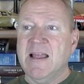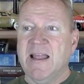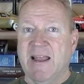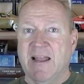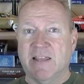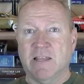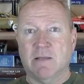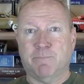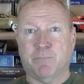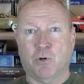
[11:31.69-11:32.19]

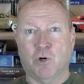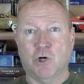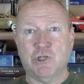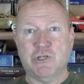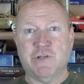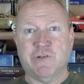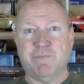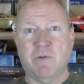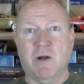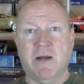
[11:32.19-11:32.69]
and the
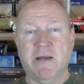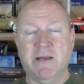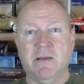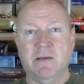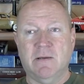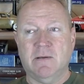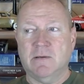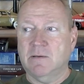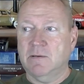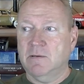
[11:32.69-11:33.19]
purchase
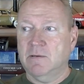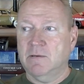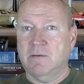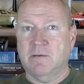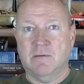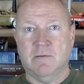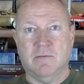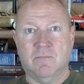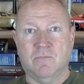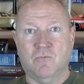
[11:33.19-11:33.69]
money
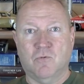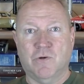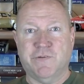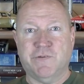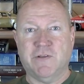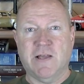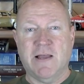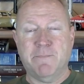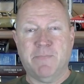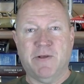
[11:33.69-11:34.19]

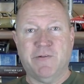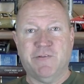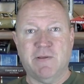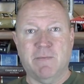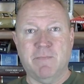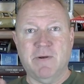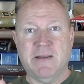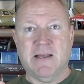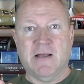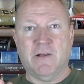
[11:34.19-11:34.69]
was lent by
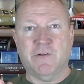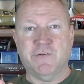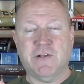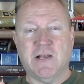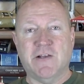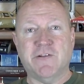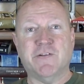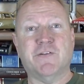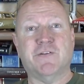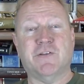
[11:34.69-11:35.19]
somebody else
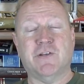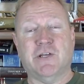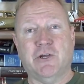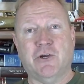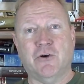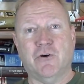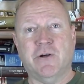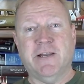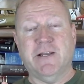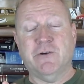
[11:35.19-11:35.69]
as a
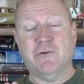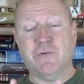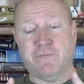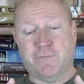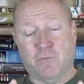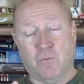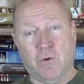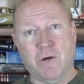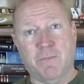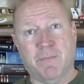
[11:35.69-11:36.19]
security interest
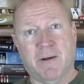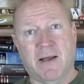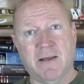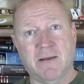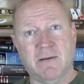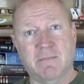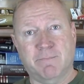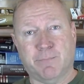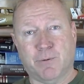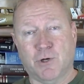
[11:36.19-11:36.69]
for what you're
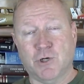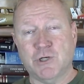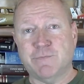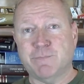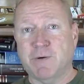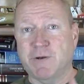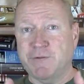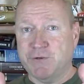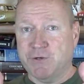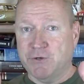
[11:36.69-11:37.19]
buying,
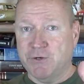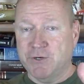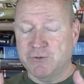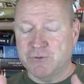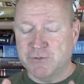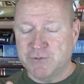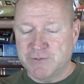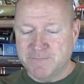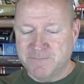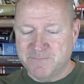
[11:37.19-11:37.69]
purchase money, security
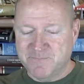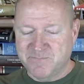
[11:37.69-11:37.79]
interest.